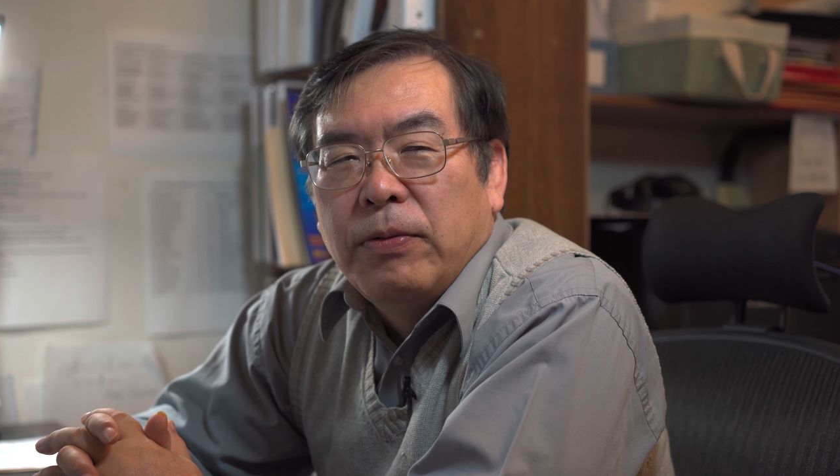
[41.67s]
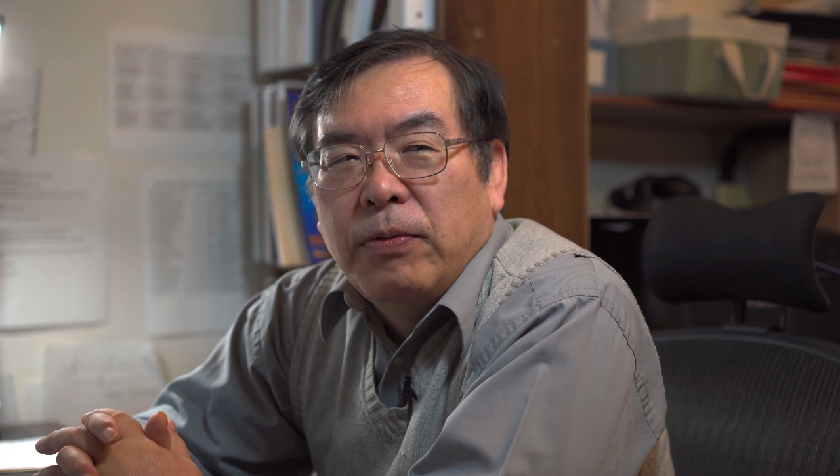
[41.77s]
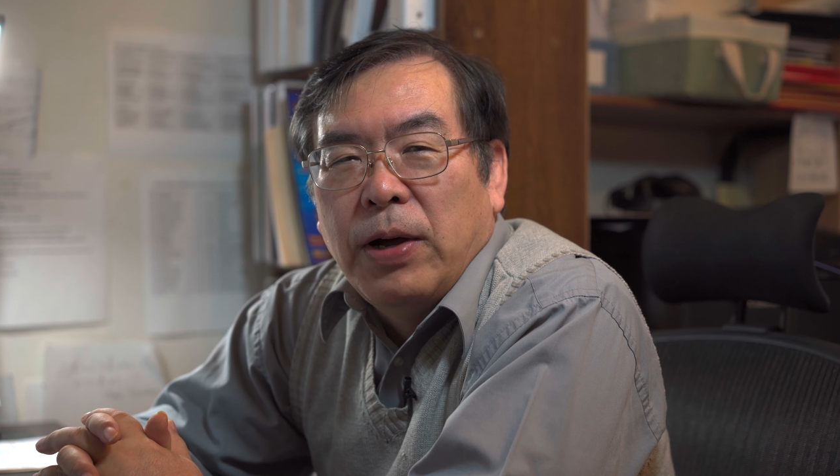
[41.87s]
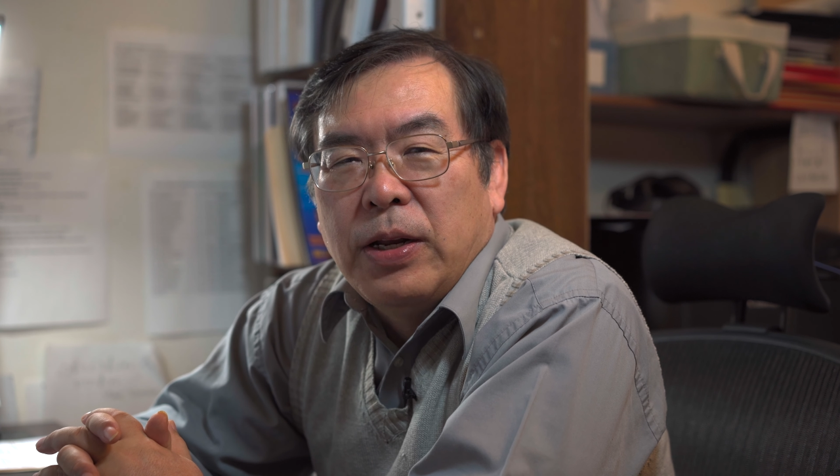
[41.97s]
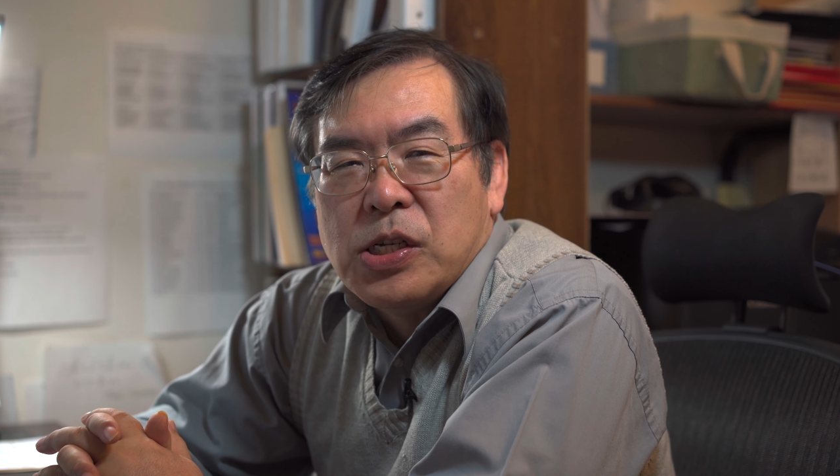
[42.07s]

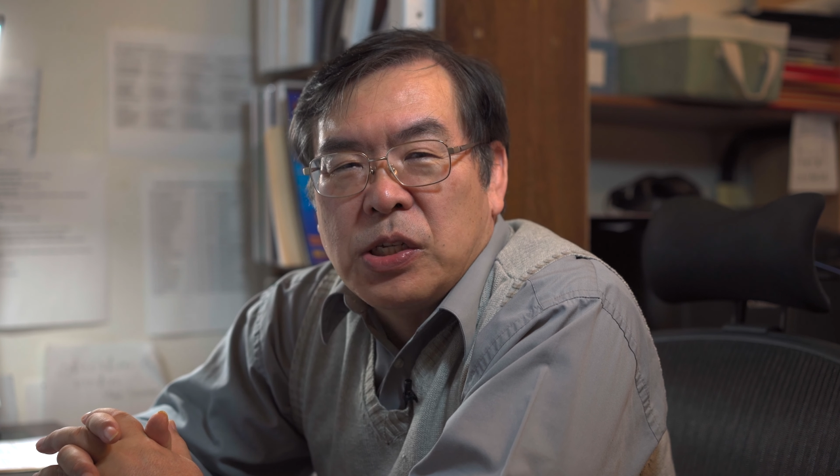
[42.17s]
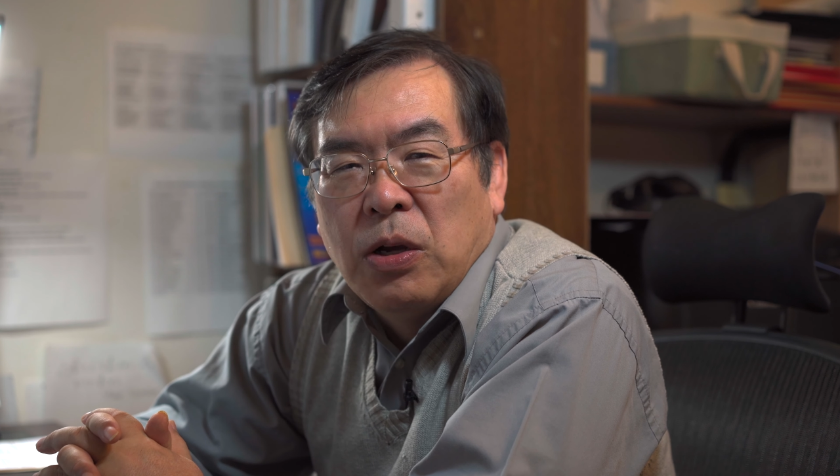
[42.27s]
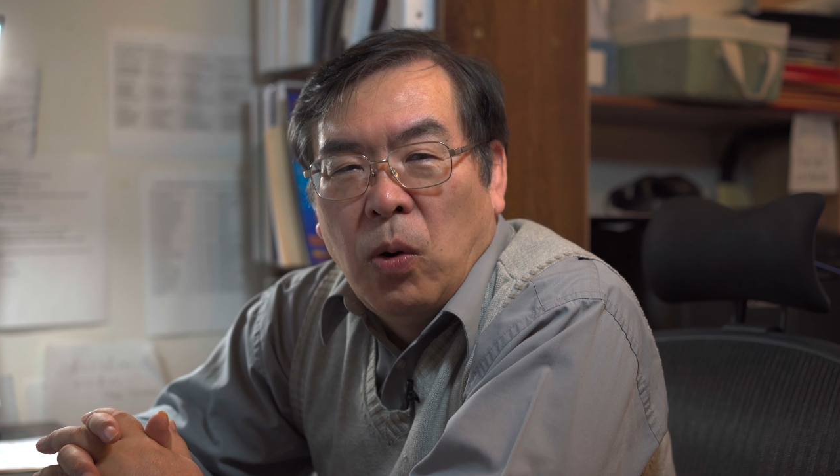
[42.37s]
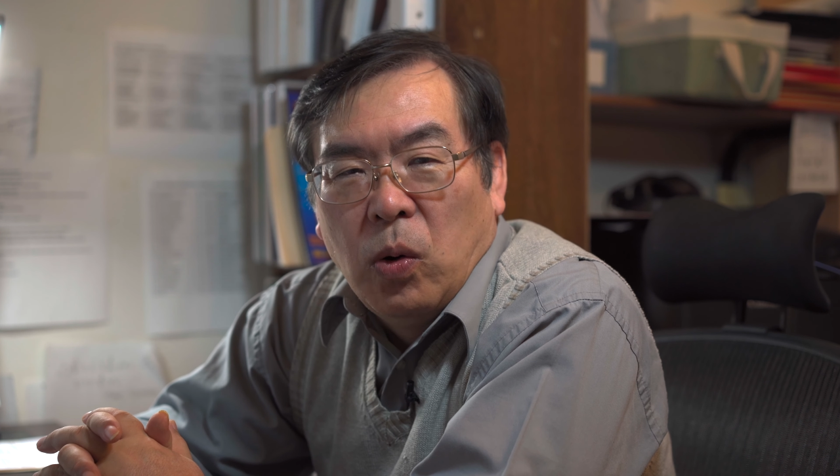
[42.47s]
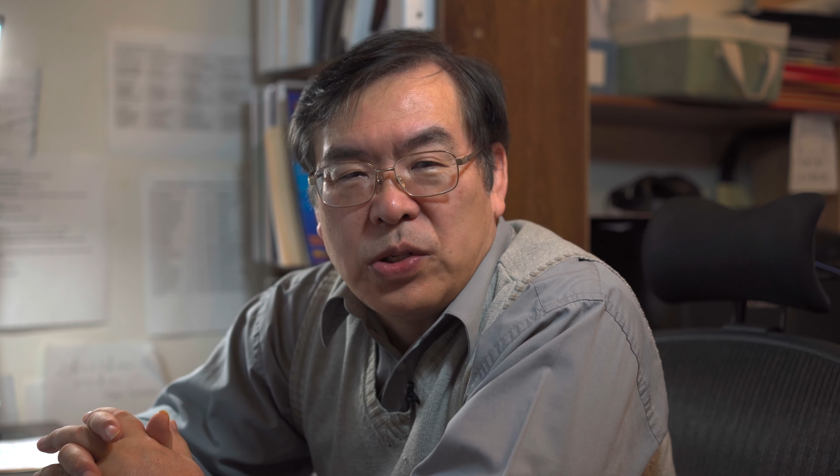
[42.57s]
One is
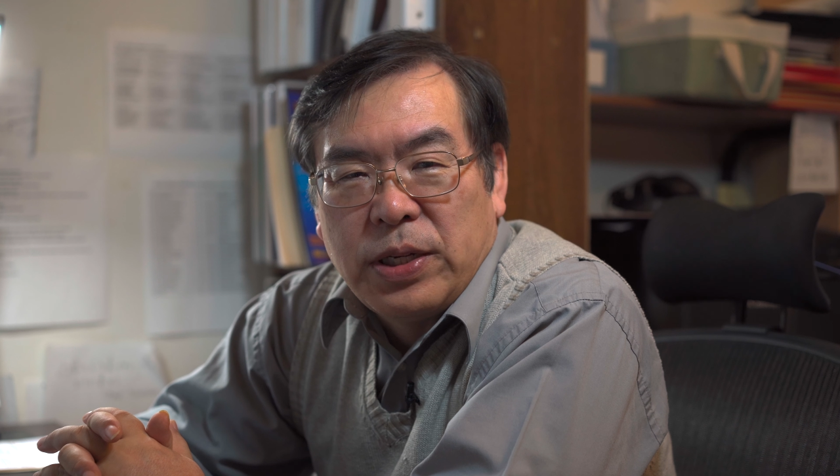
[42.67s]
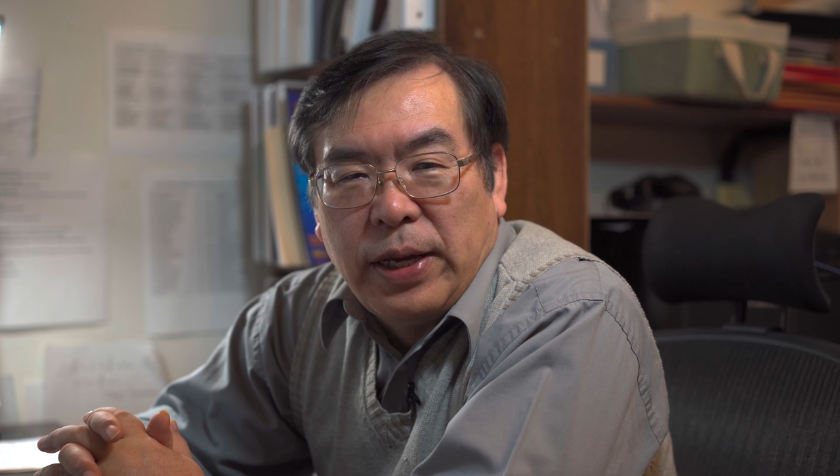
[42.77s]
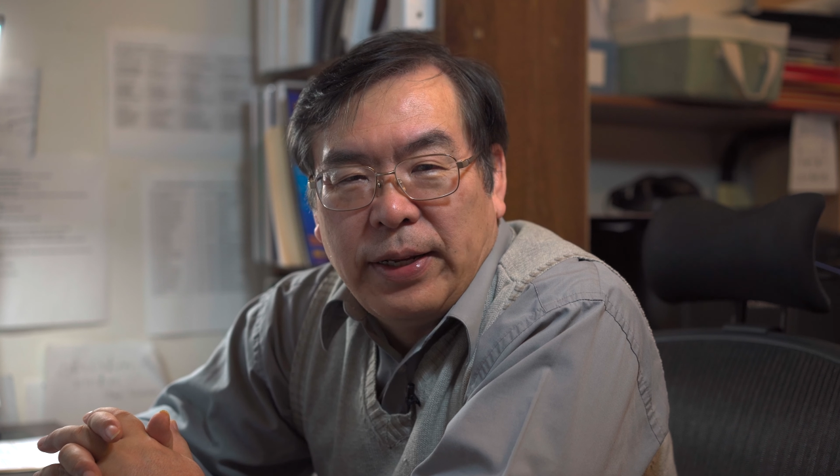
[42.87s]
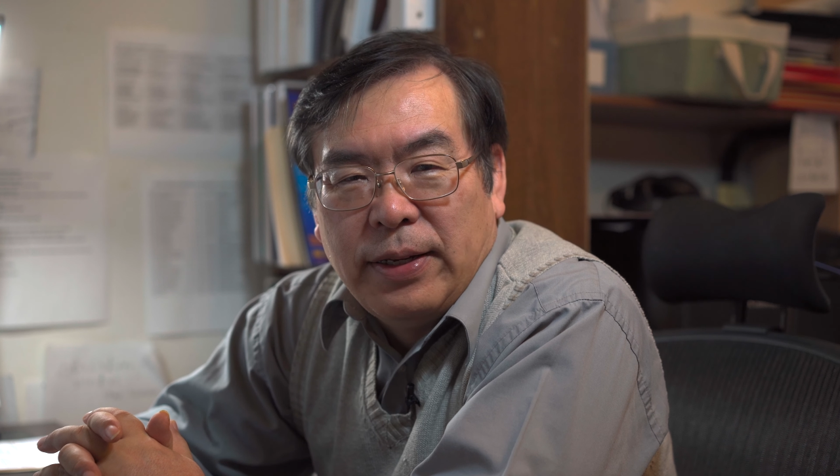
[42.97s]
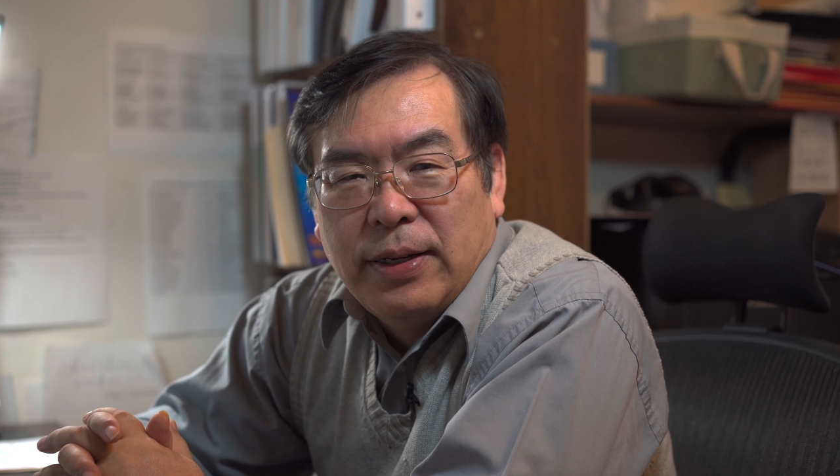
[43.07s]

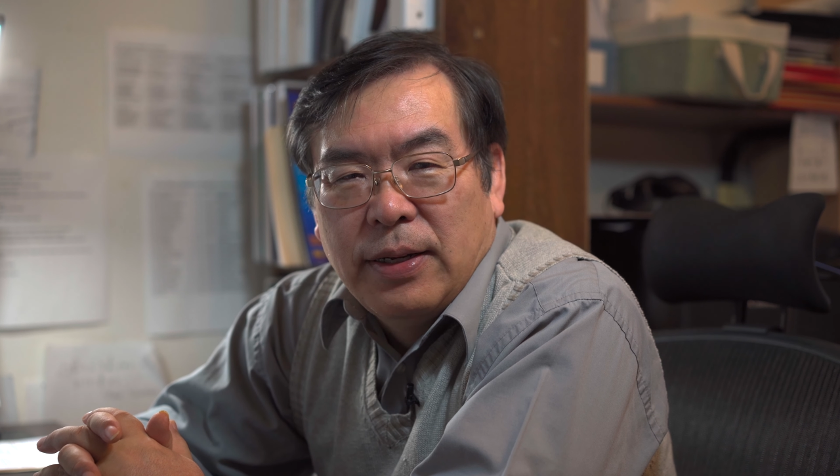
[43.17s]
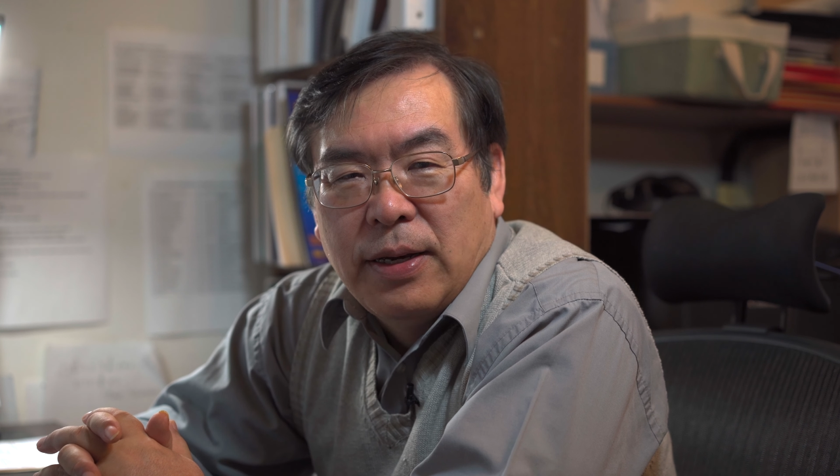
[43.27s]
wholesaling,